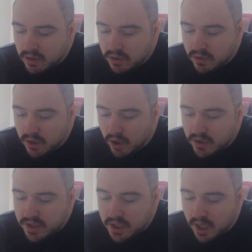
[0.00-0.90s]

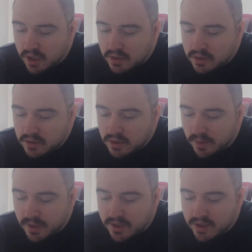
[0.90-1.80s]
Gunoshia.
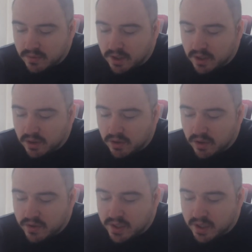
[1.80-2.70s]
I'm not sure what
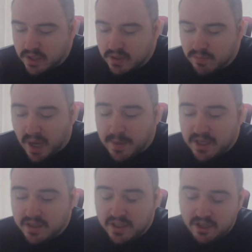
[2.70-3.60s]
Gunoshia is. Baba
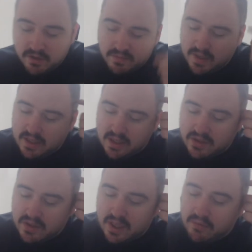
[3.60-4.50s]
Is You. That's
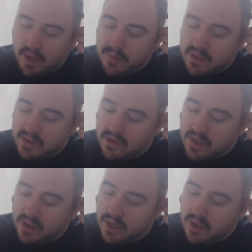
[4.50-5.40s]
interesting. Baba Is You's
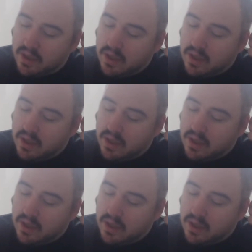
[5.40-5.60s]
on there.